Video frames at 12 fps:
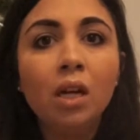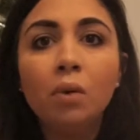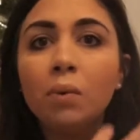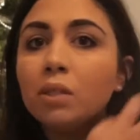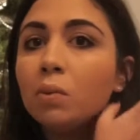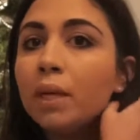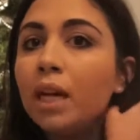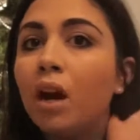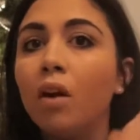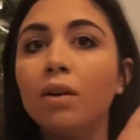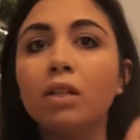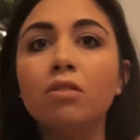which we
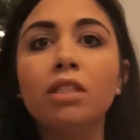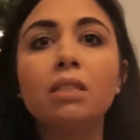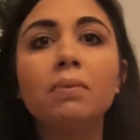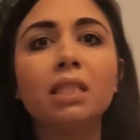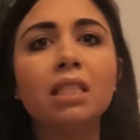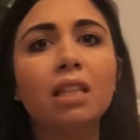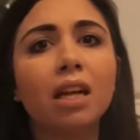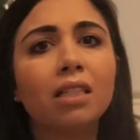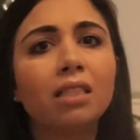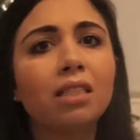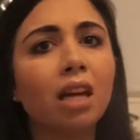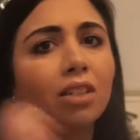are, and Christmas is like
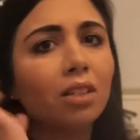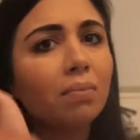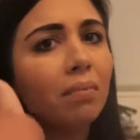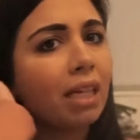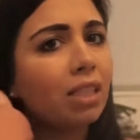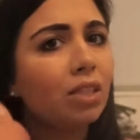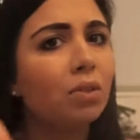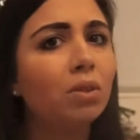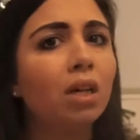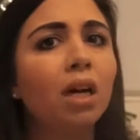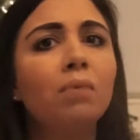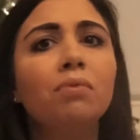such a magical
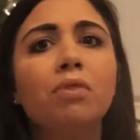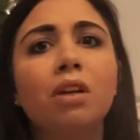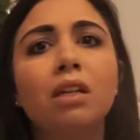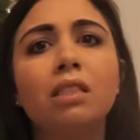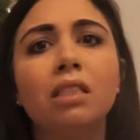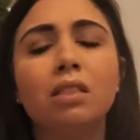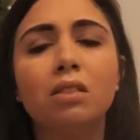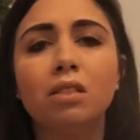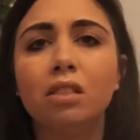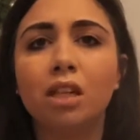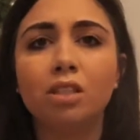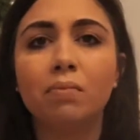time for us and
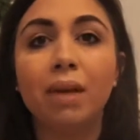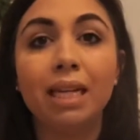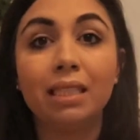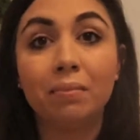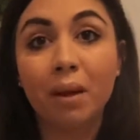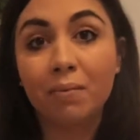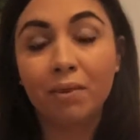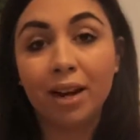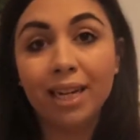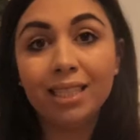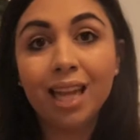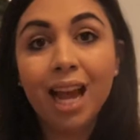such amazing
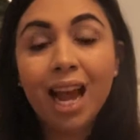memories,